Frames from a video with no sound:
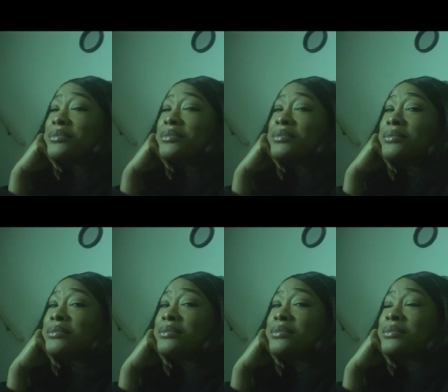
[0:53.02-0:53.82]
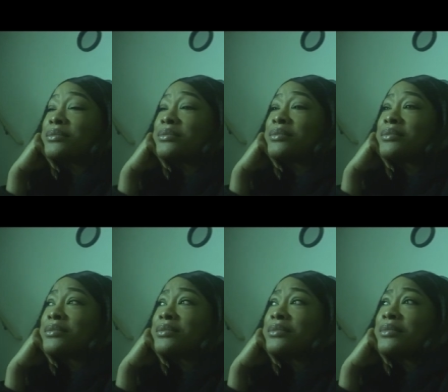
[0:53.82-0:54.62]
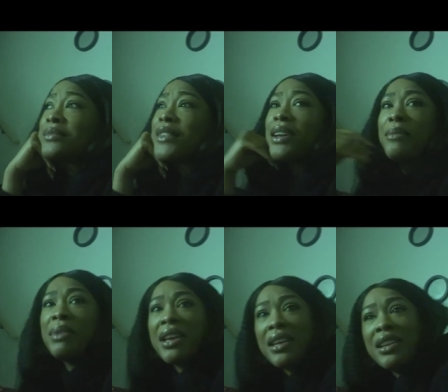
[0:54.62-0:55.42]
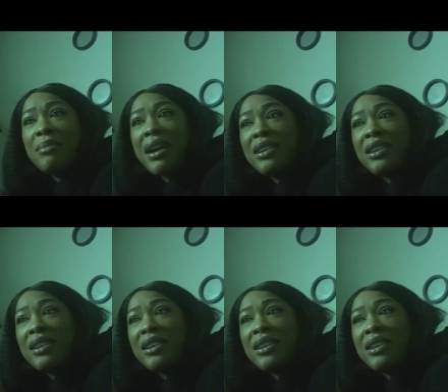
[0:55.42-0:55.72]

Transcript: of course you would. Course but anybody